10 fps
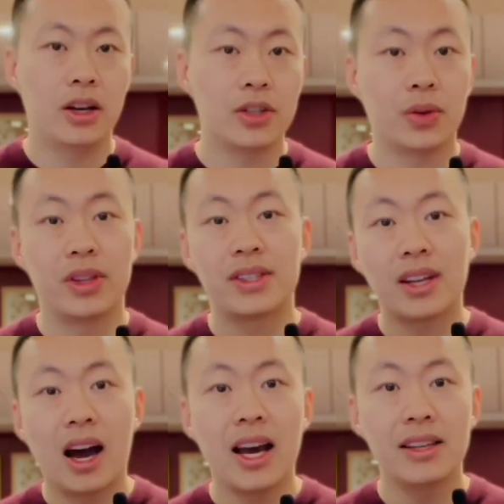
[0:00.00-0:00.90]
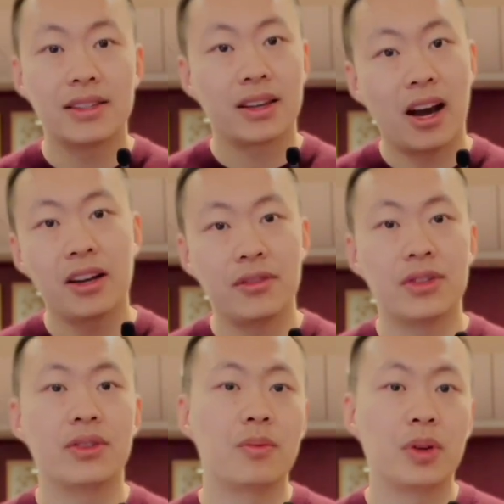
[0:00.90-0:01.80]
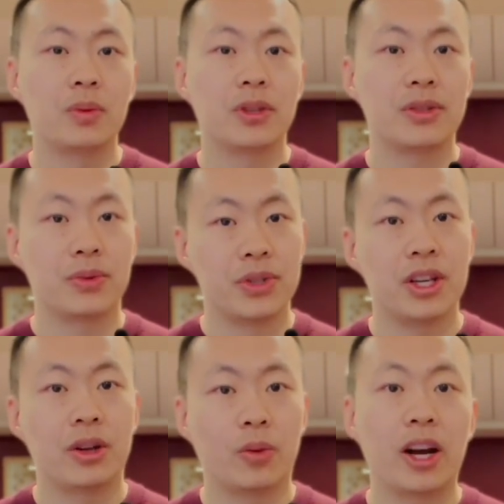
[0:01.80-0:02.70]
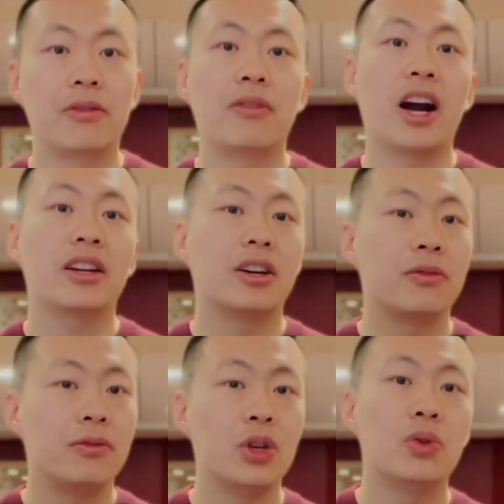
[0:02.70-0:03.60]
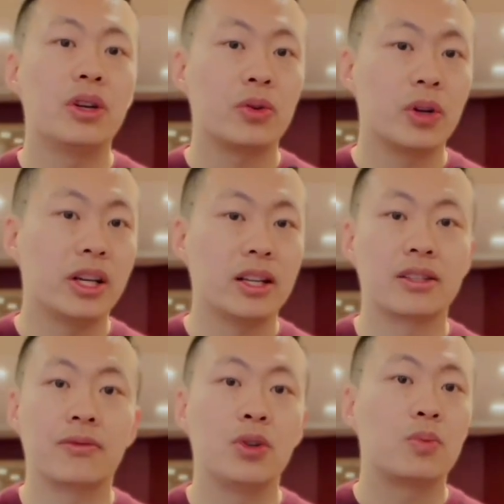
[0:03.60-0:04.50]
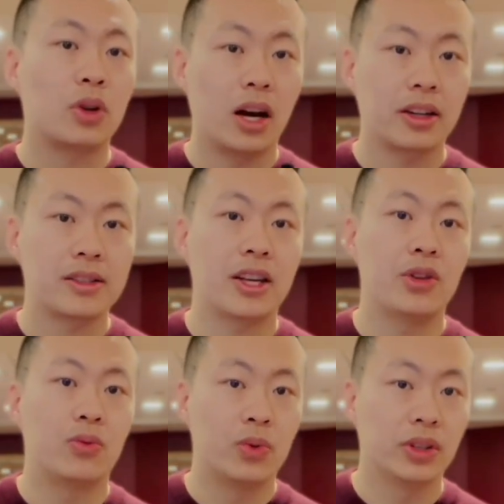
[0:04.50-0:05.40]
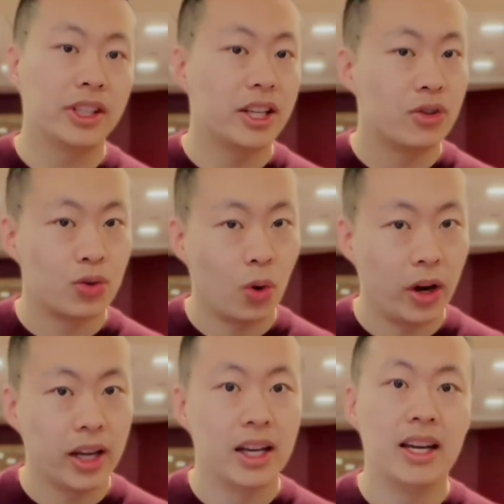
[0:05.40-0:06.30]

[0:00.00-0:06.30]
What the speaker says: So this ties kind of into the minimalist routine, right? Find a few ingredients, a few products that you really enjoy